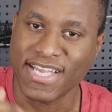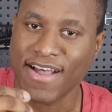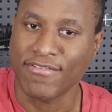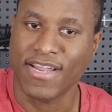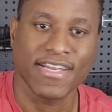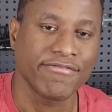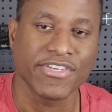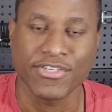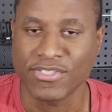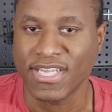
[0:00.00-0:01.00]
I have a lot of
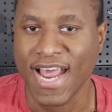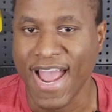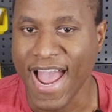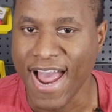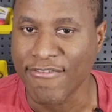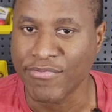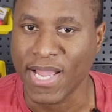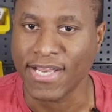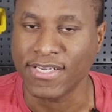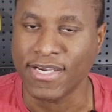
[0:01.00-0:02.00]
videos that I have
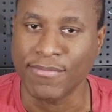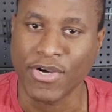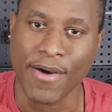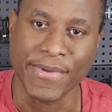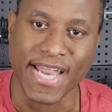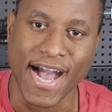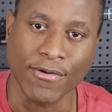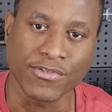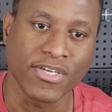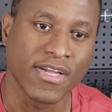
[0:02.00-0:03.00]
planned coming
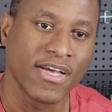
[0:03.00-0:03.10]
out.